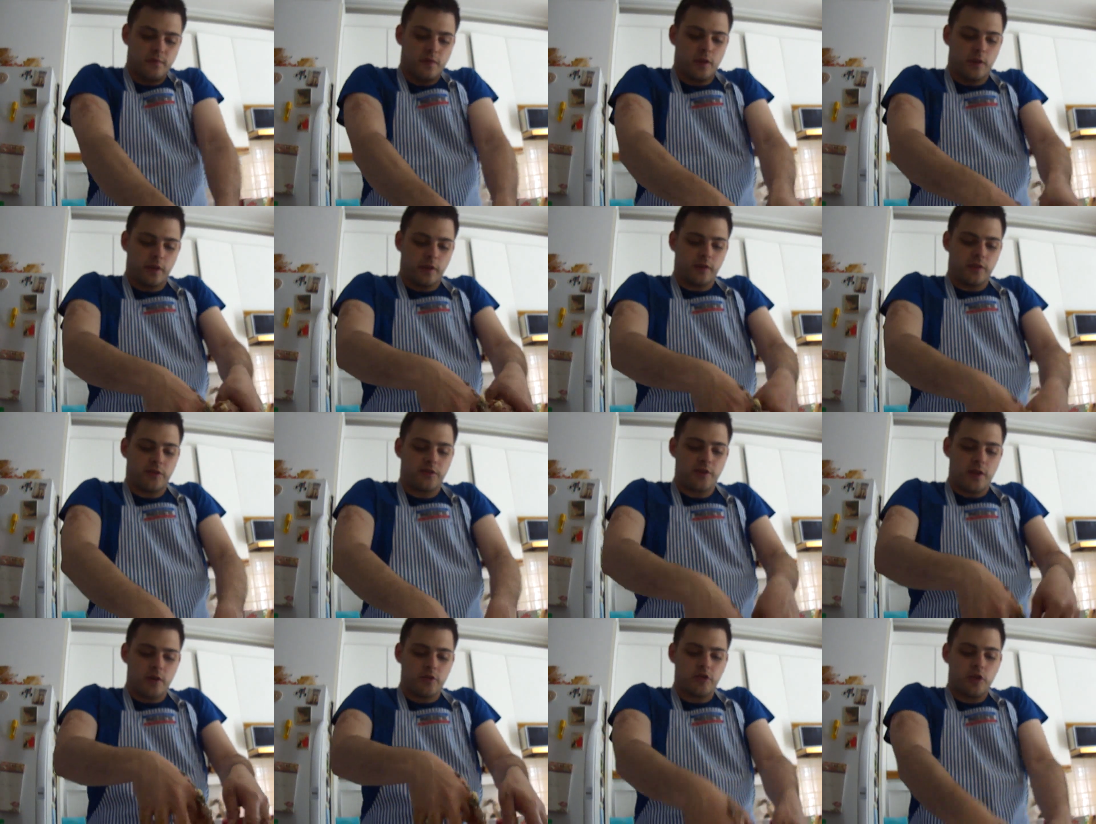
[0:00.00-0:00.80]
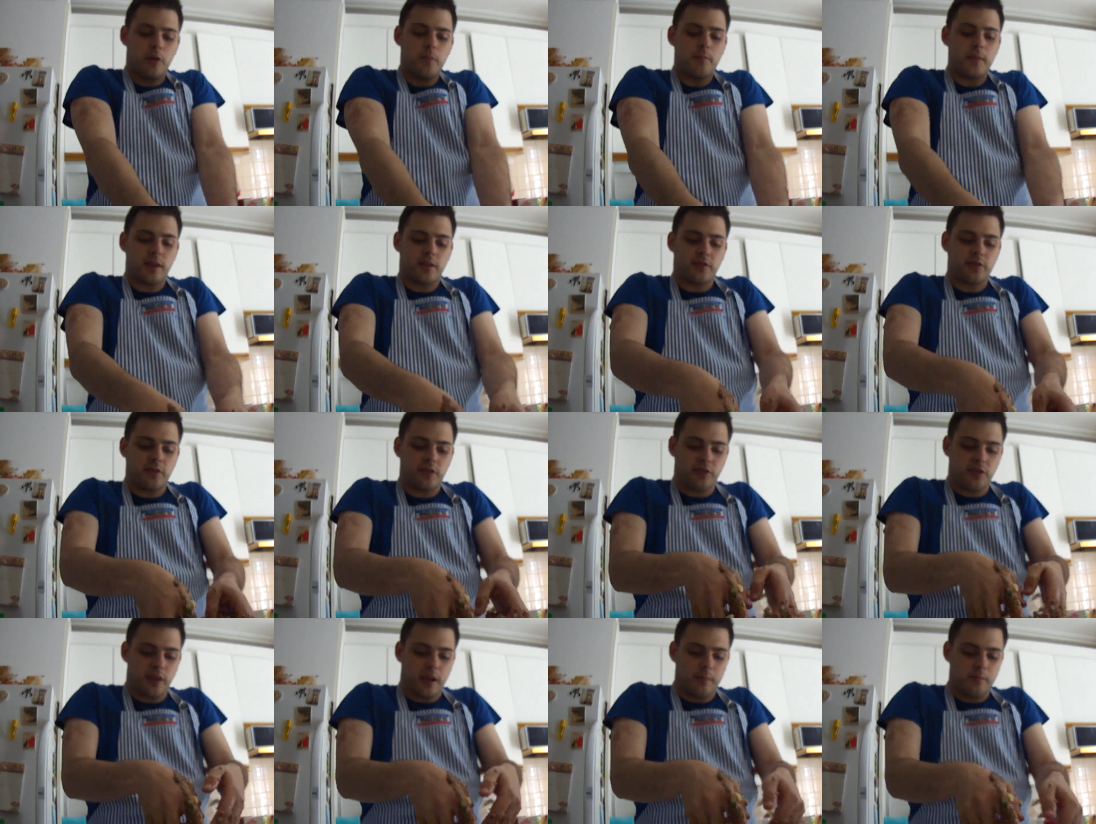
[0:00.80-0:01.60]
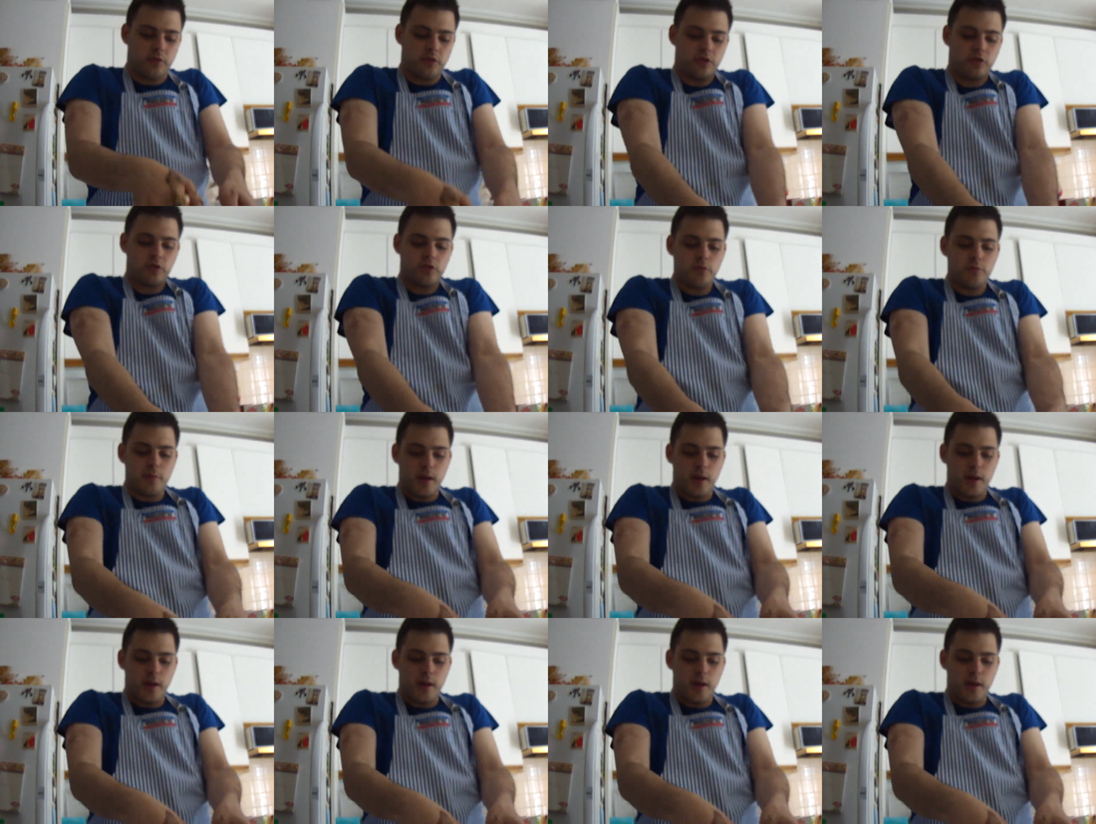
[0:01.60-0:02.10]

Following this. Now don't mix this up too